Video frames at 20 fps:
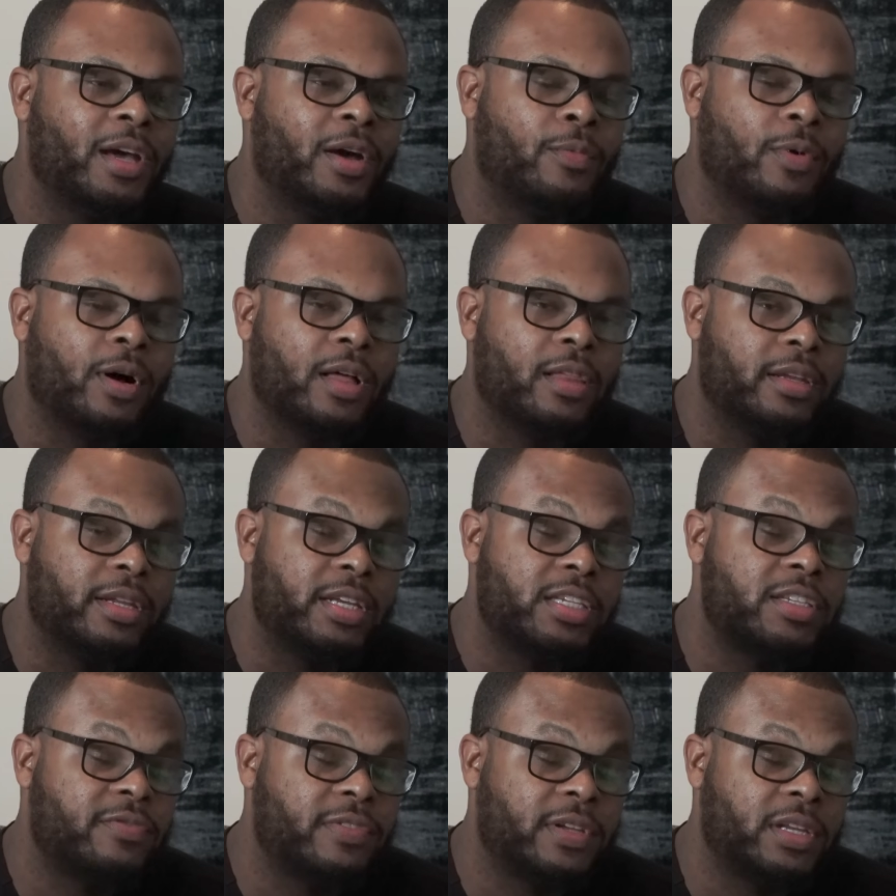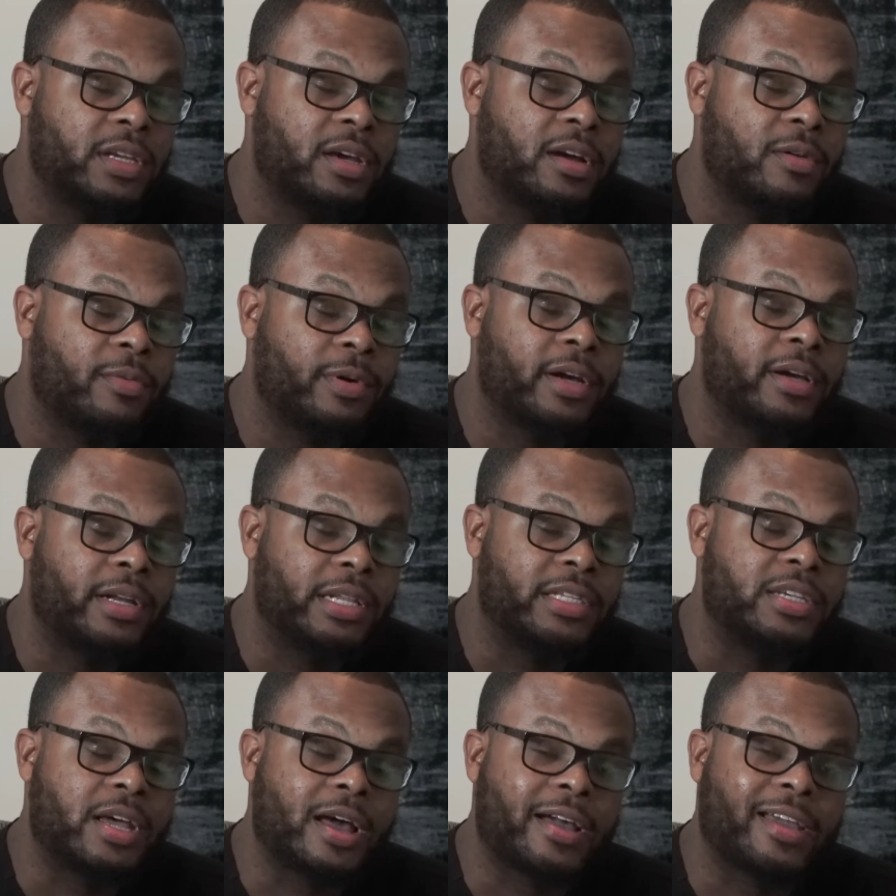Well, in this video, we're
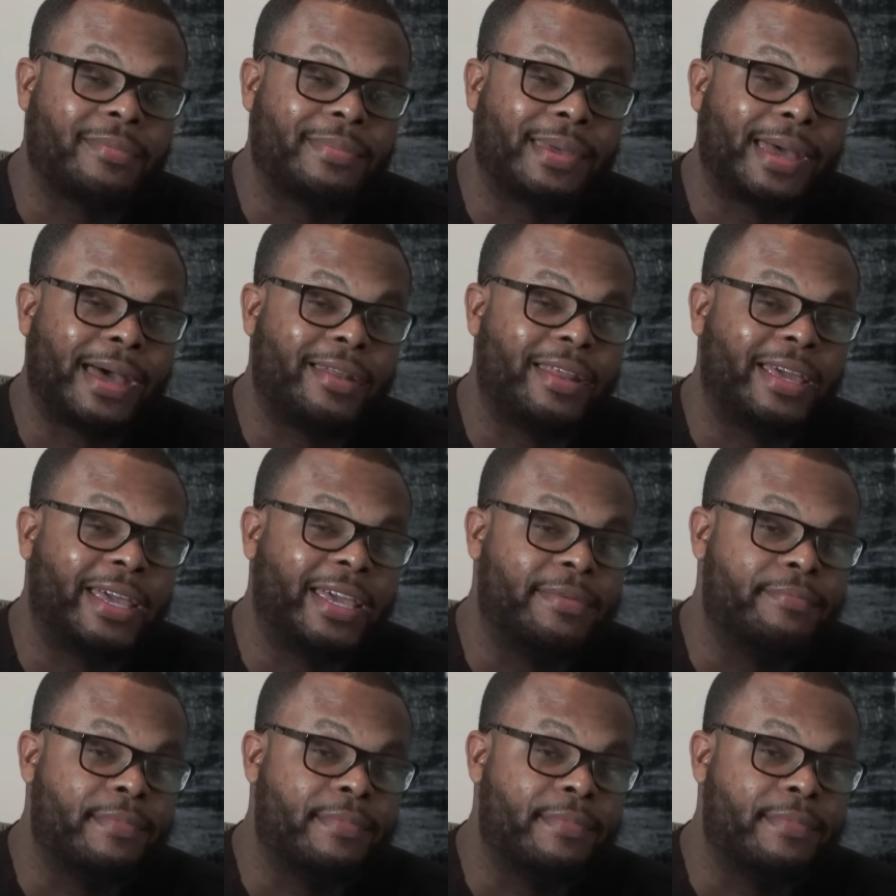gonna talk about a